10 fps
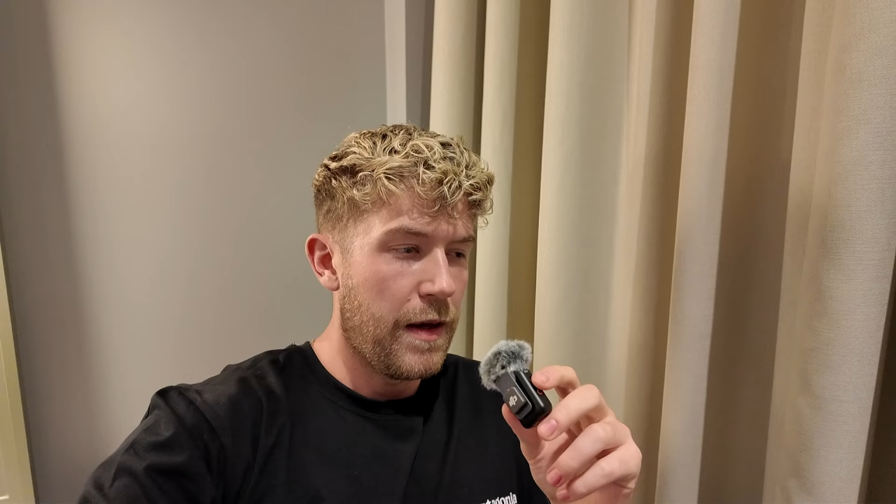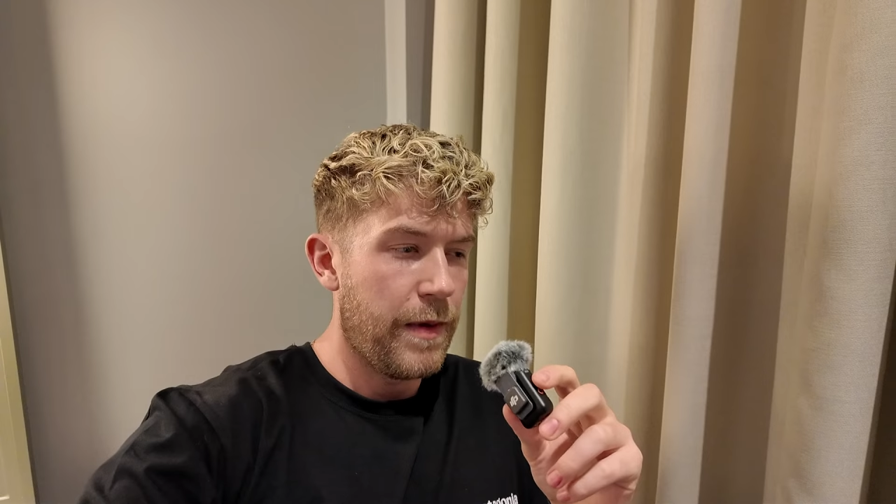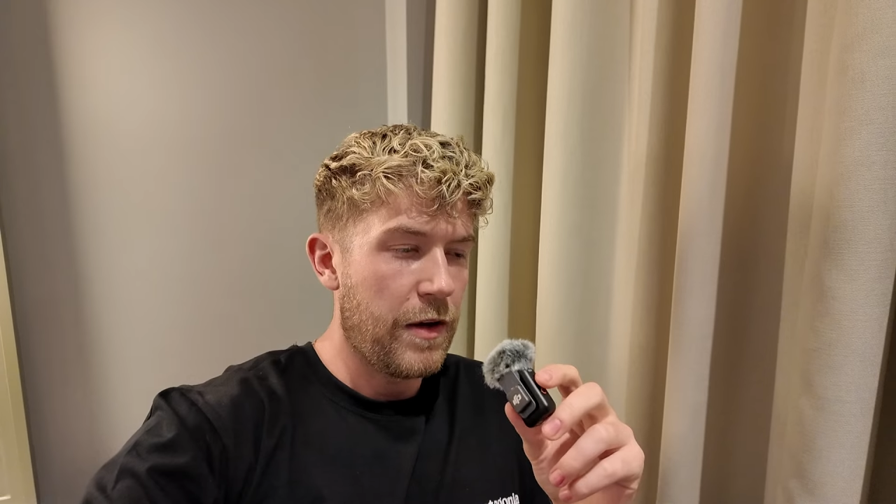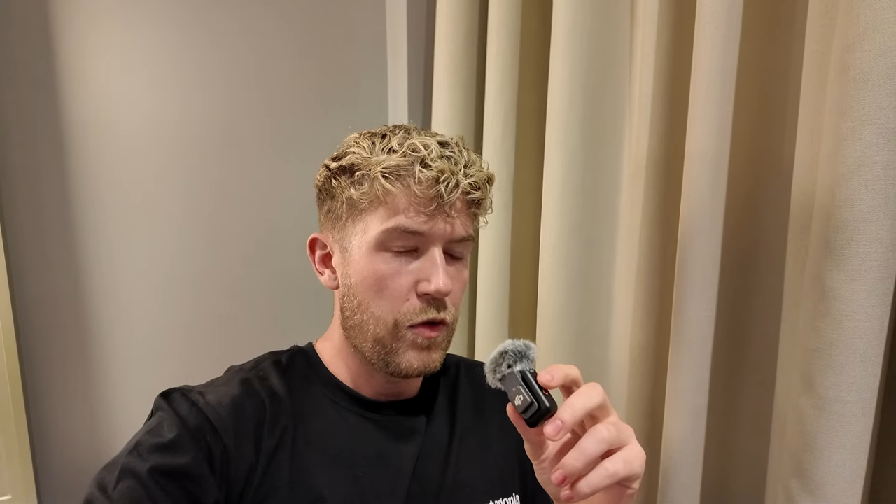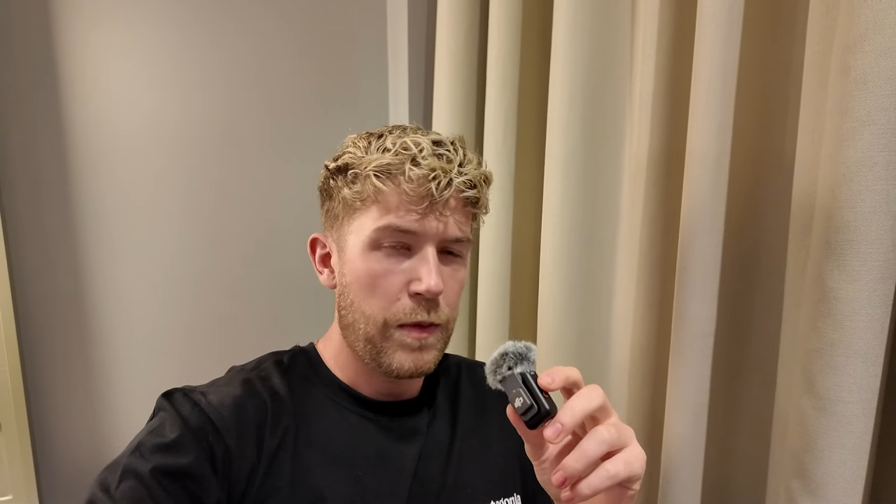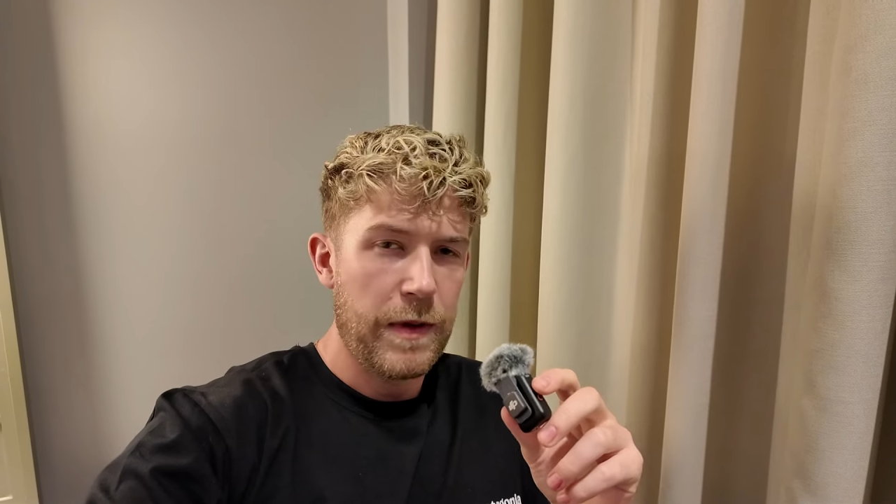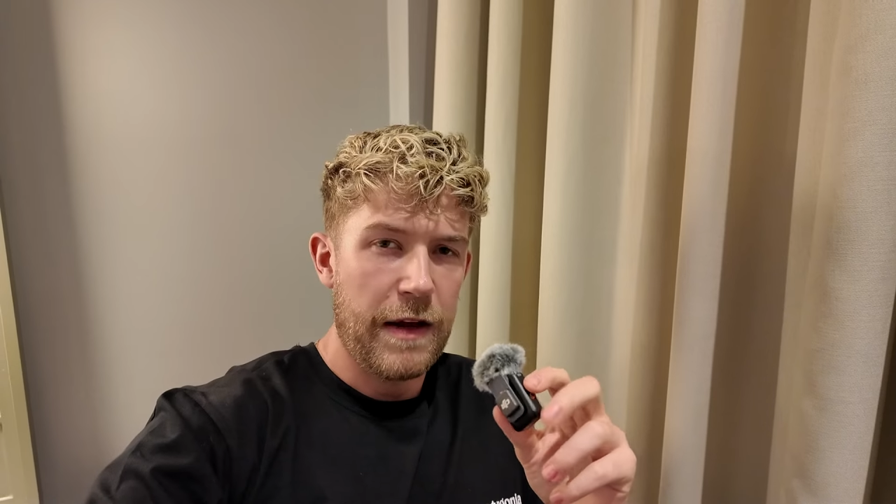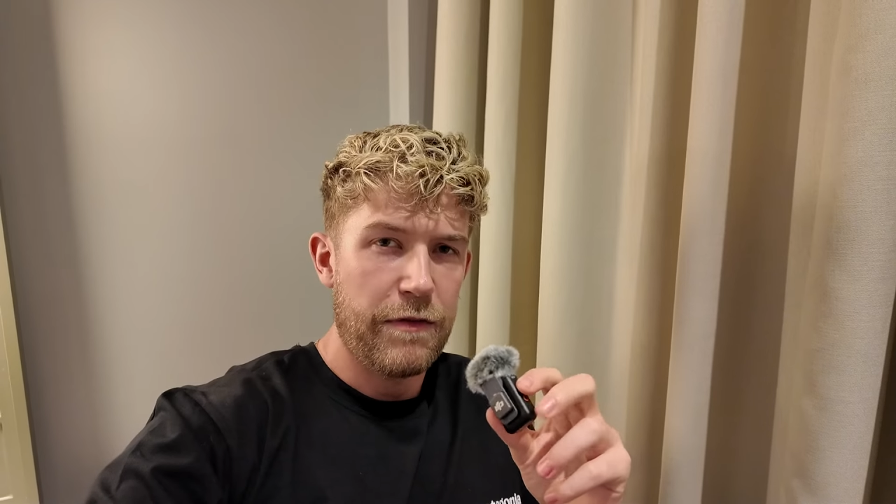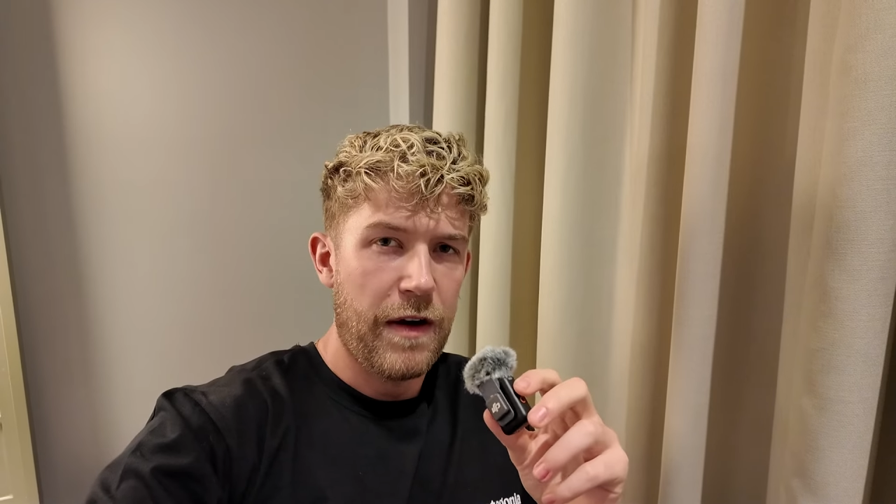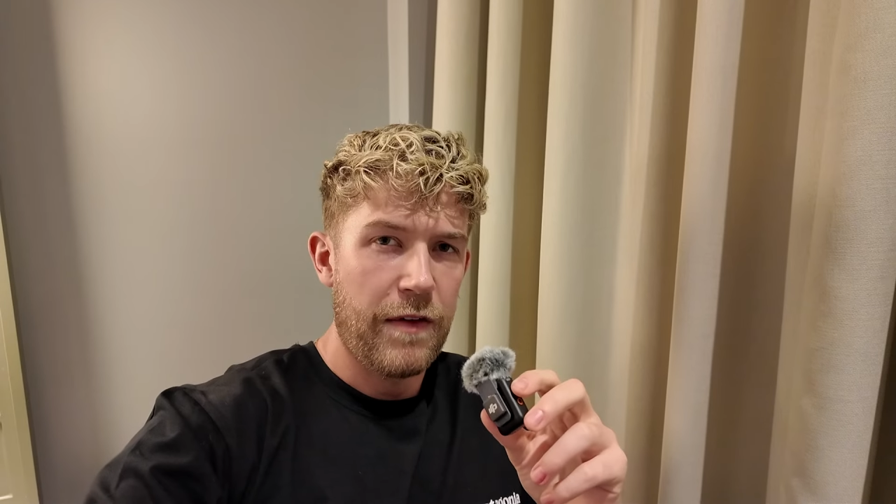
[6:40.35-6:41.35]
I'm in a group with
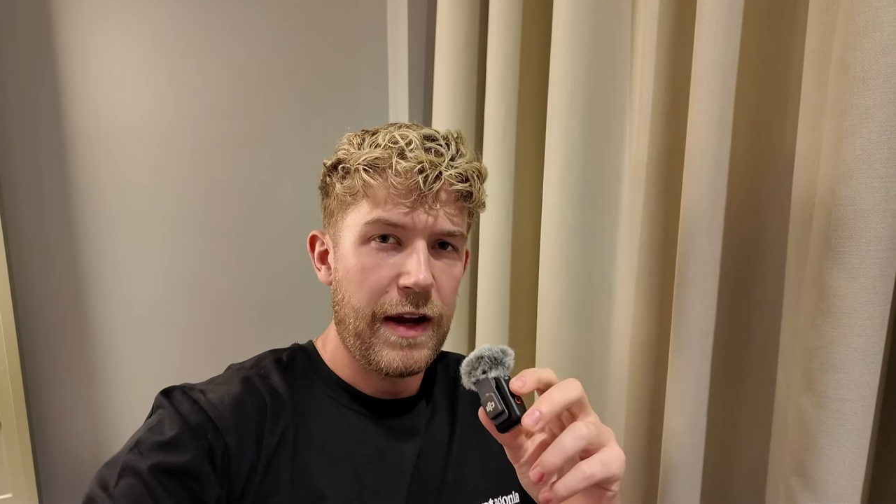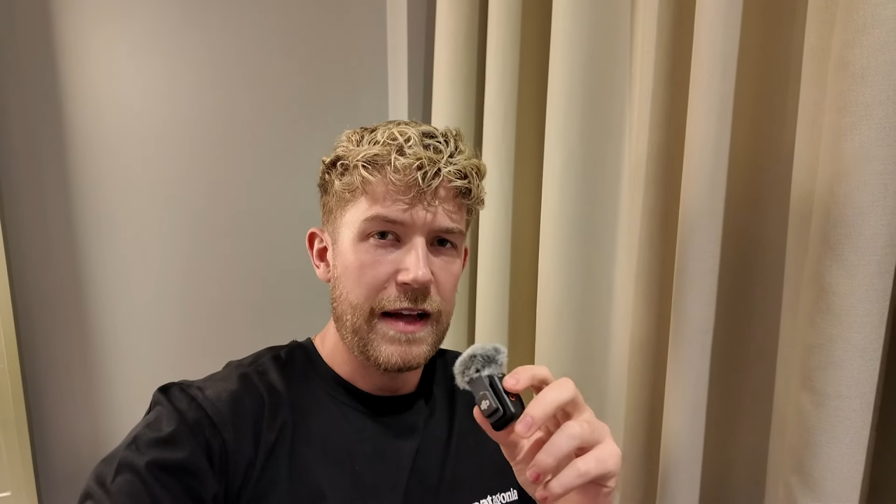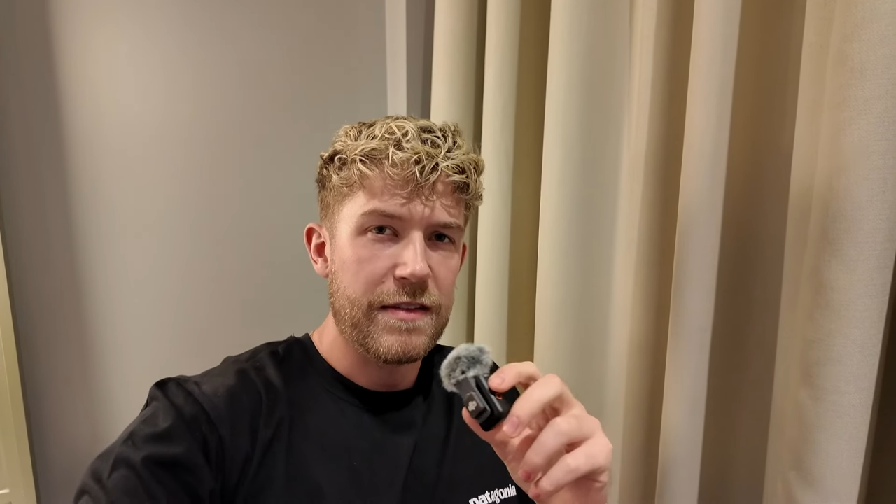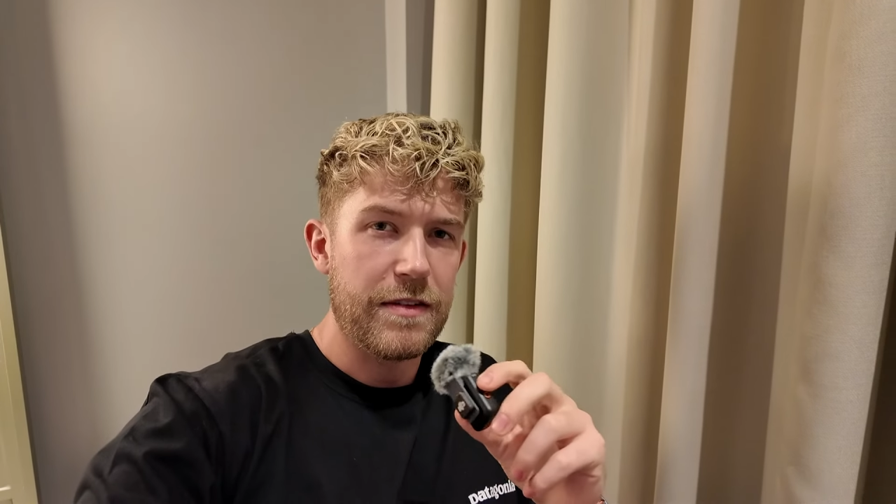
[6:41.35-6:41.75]
like 5 lads,